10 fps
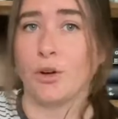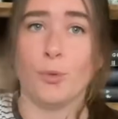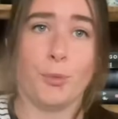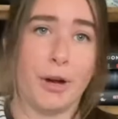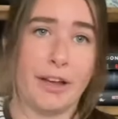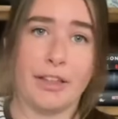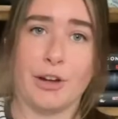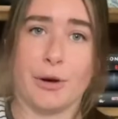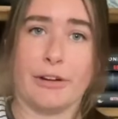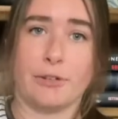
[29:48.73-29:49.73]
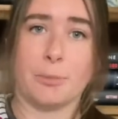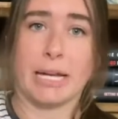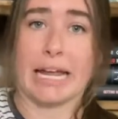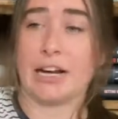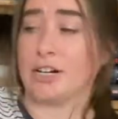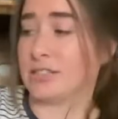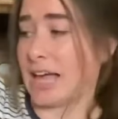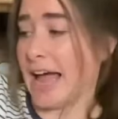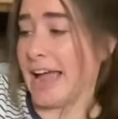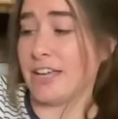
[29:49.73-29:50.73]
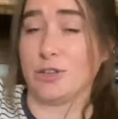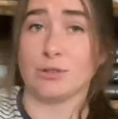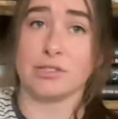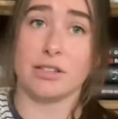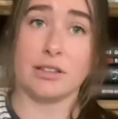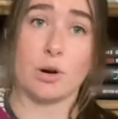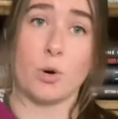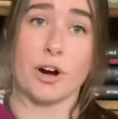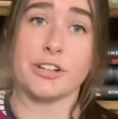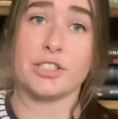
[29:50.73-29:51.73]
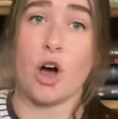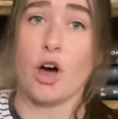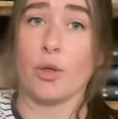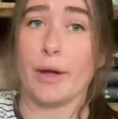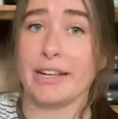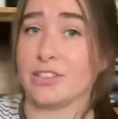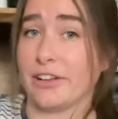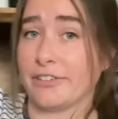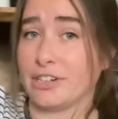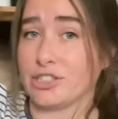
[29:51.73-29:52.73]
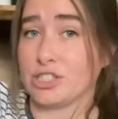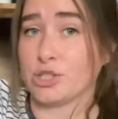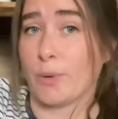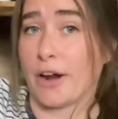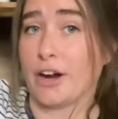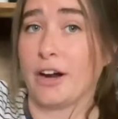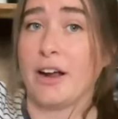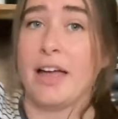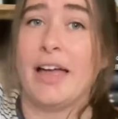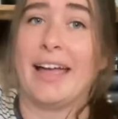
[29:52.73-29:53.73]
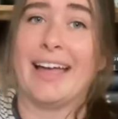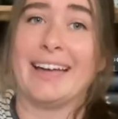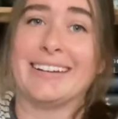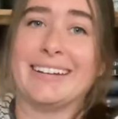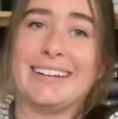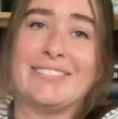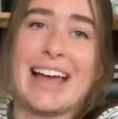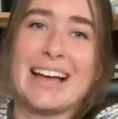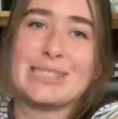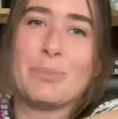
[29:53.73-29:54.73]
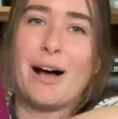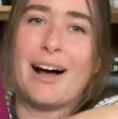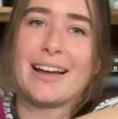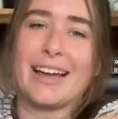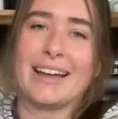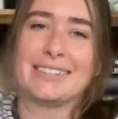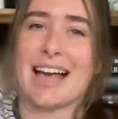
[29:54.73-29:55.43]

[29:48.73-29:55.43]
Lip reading: really great for beginners. I used the course all the way until I finished the sweater, and it even has pockets.